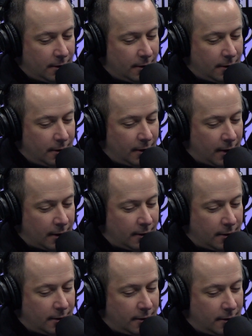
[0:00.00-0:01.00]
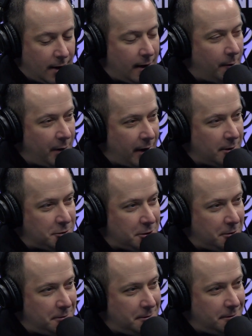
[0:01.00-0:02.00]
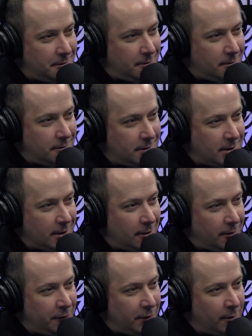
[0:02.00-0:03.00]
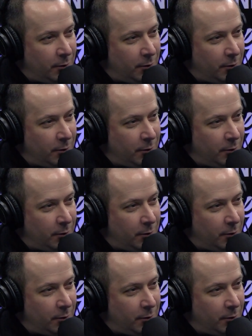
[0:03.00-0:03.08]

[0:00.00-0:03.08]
and take a banjo, sit on the front